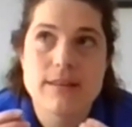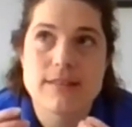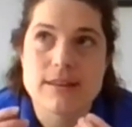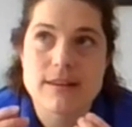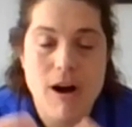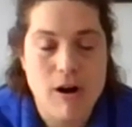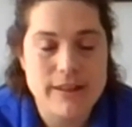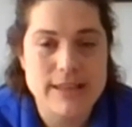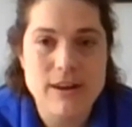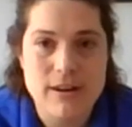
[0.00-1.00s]
the
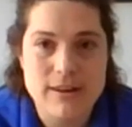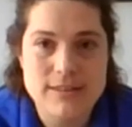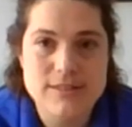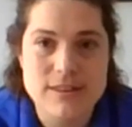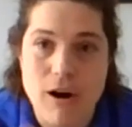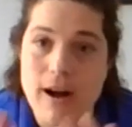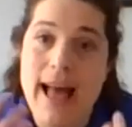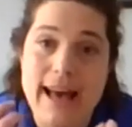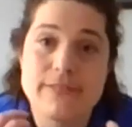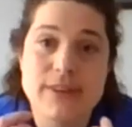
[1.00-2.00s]
calling cards uh,
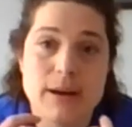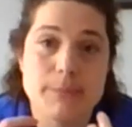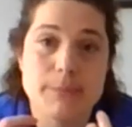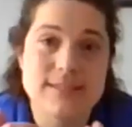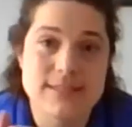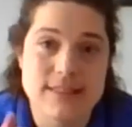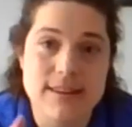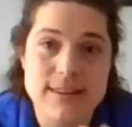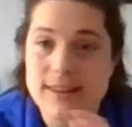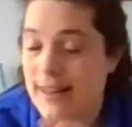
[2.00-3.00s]
have come
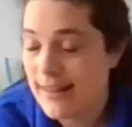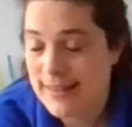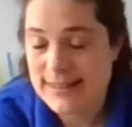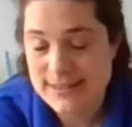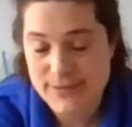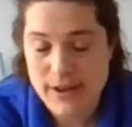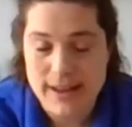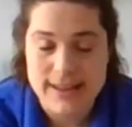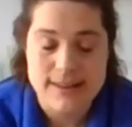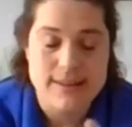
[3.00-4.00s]
unstuck, that's
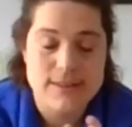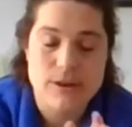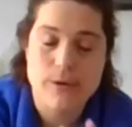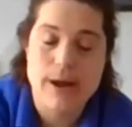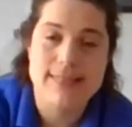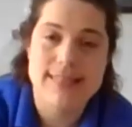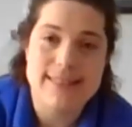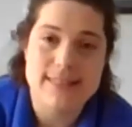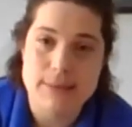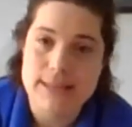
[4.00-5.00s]
fine, you know, and
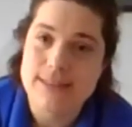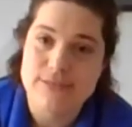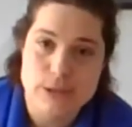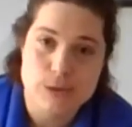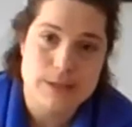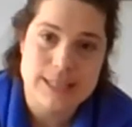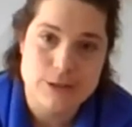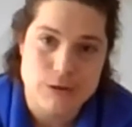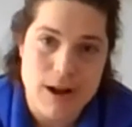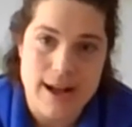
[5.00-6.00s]
let them individually
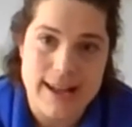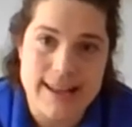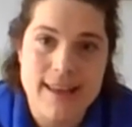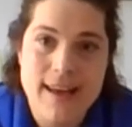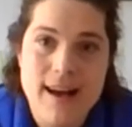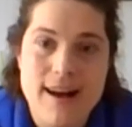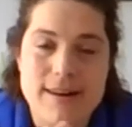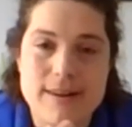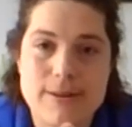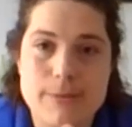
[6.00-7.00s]
dry.
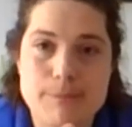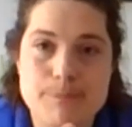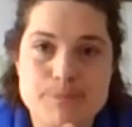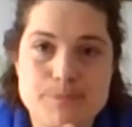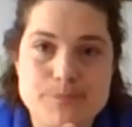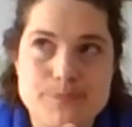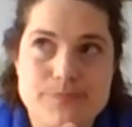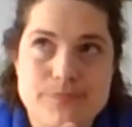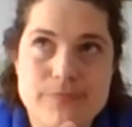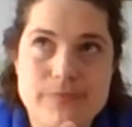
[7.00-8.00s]
Um,
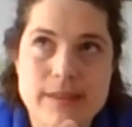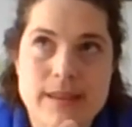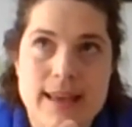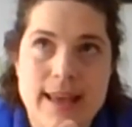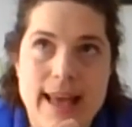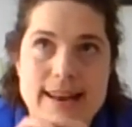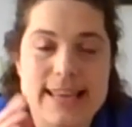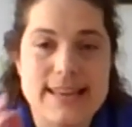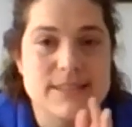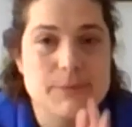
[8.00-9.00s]
and
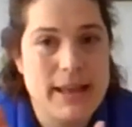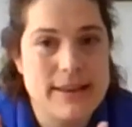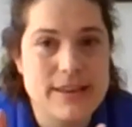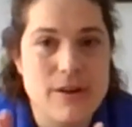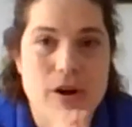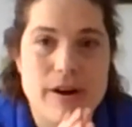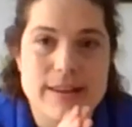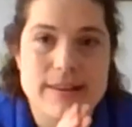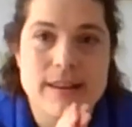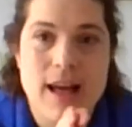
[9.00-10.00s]
again, depending
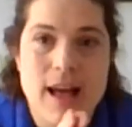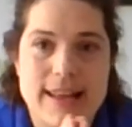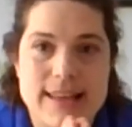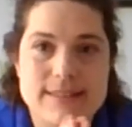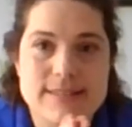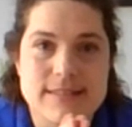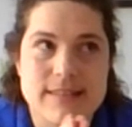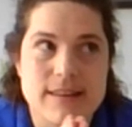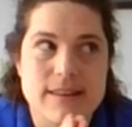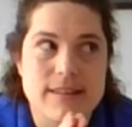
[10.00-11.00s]
on, I guess,
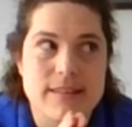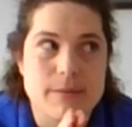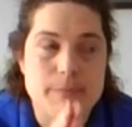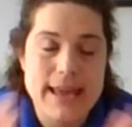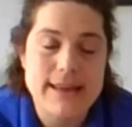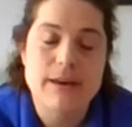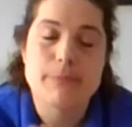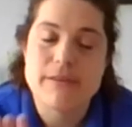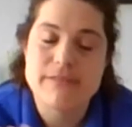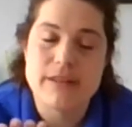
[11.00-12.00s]
the, the makeup
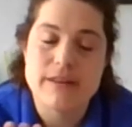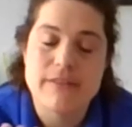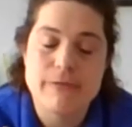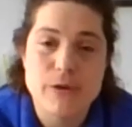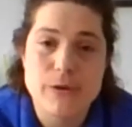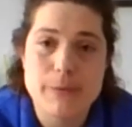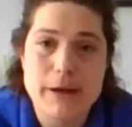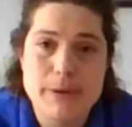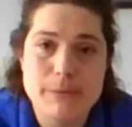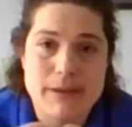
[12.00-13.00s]
of the photo
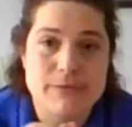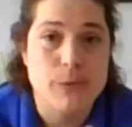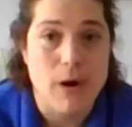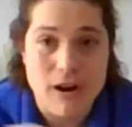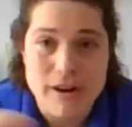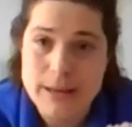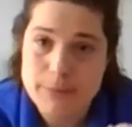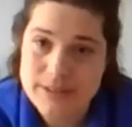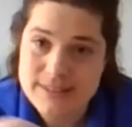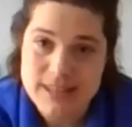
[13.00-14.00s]
album, if you are
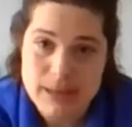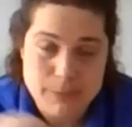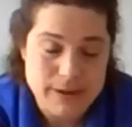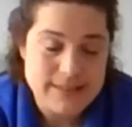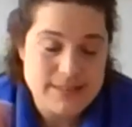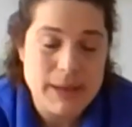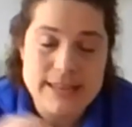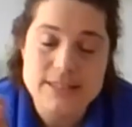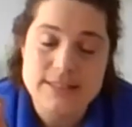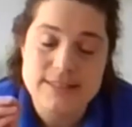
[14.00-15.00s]
able to separate the
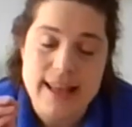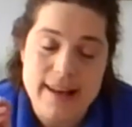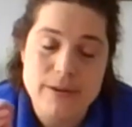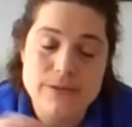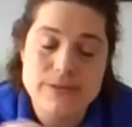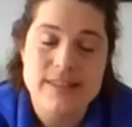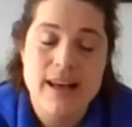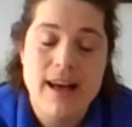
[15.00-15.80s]
pages out,